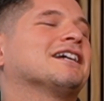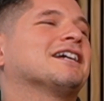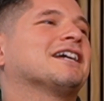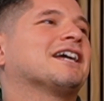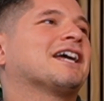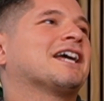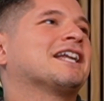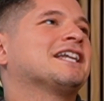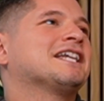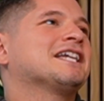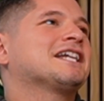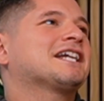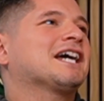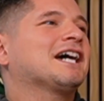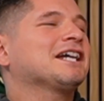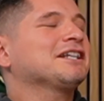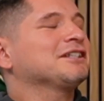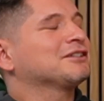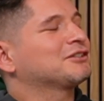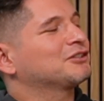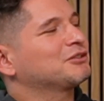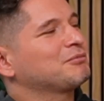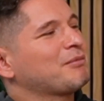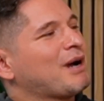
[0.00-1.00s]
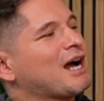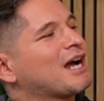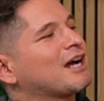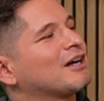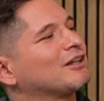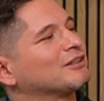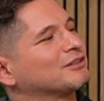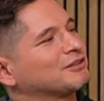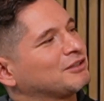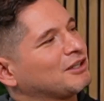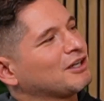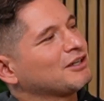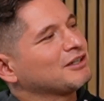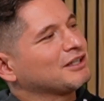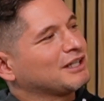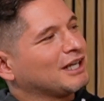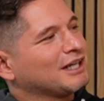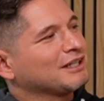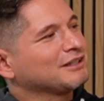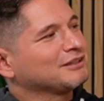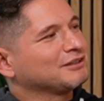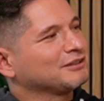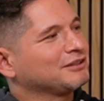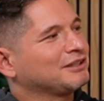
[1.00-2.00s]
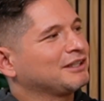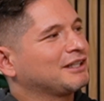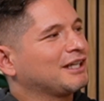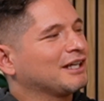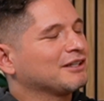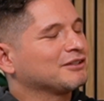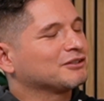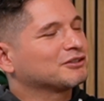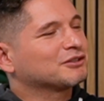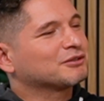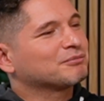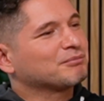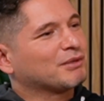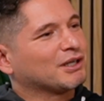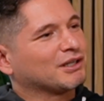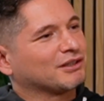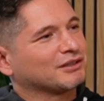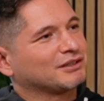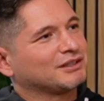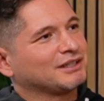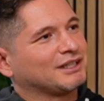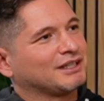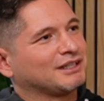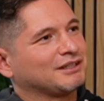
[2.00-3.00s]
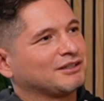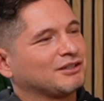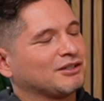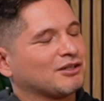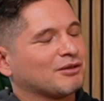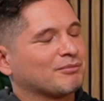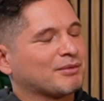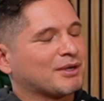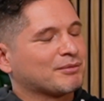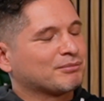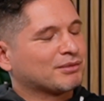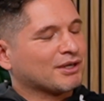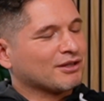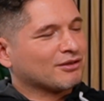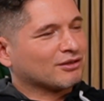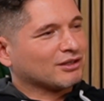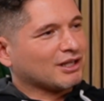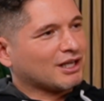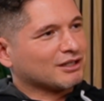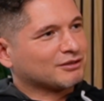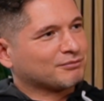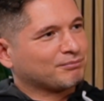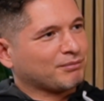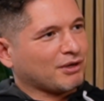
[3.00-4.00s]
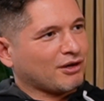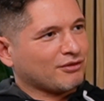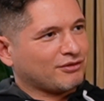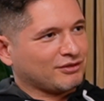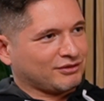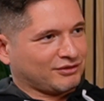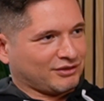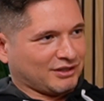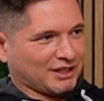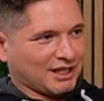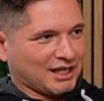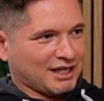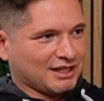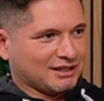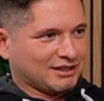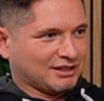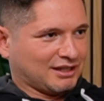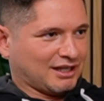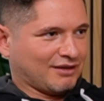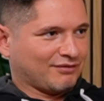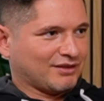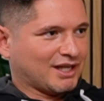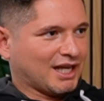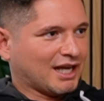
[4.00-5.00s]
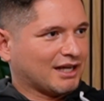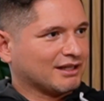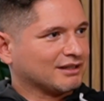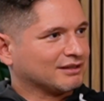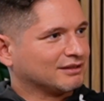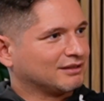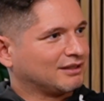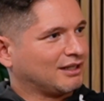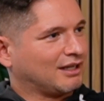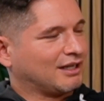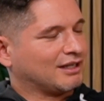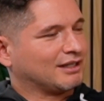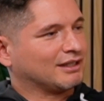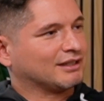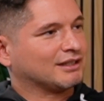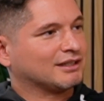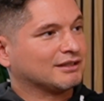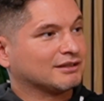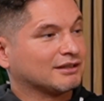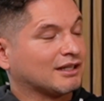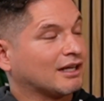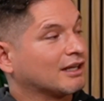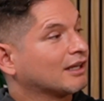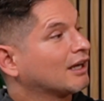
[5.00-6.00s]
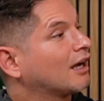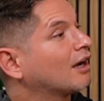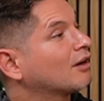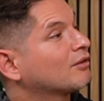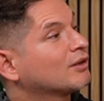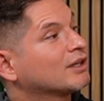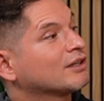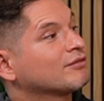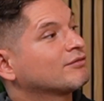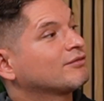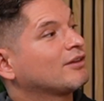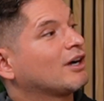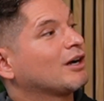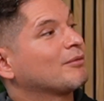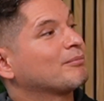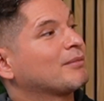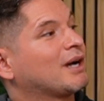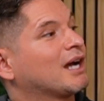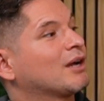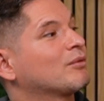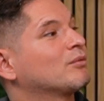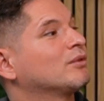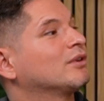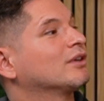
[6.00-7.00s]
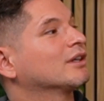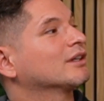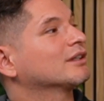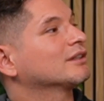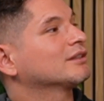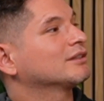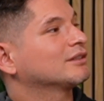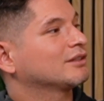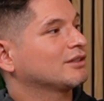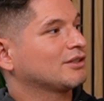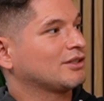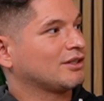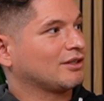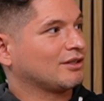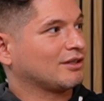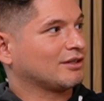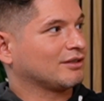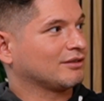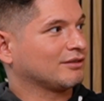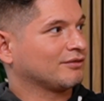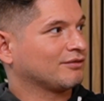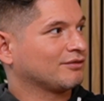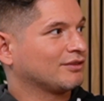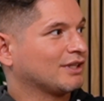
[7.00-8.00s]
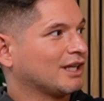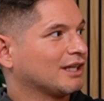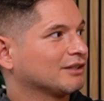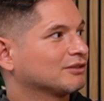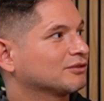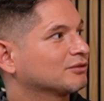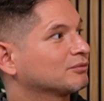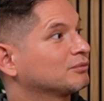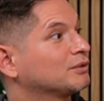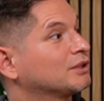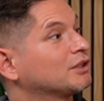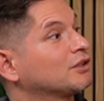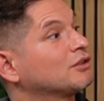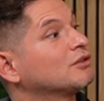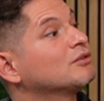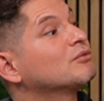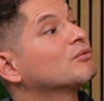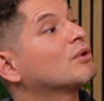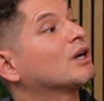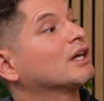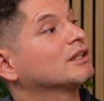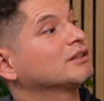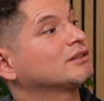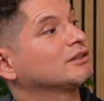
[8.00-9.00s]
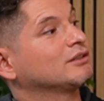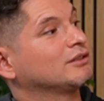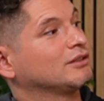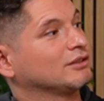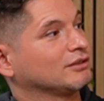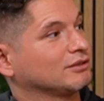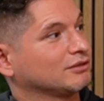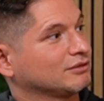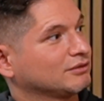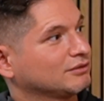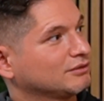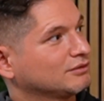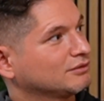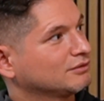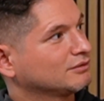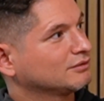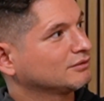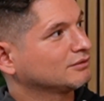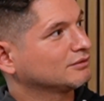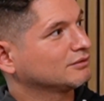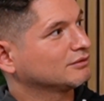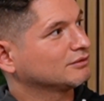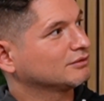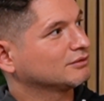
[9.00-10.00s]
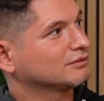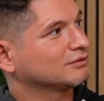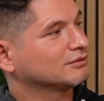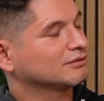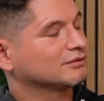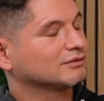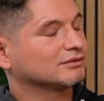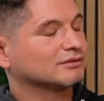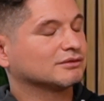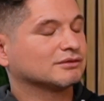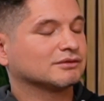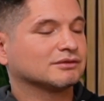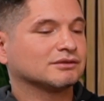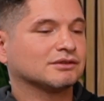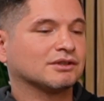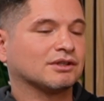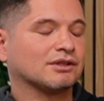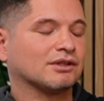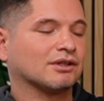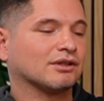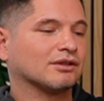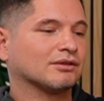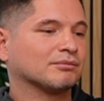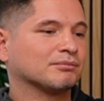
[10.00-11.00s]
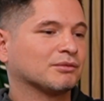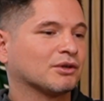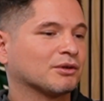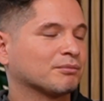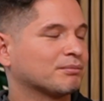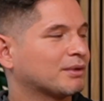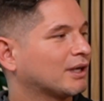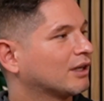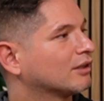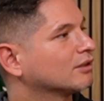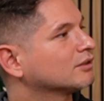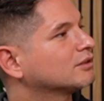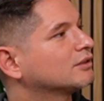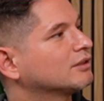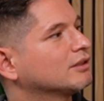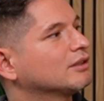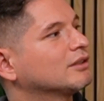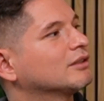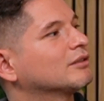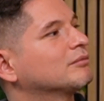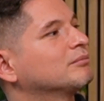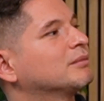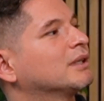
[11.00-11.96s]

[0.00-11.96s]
And he kind of smiled, he kind of smirked. And my brother lost both his legs in Afghanistan, and he's like, I already fought my war. If that's what you want to do, more power to you.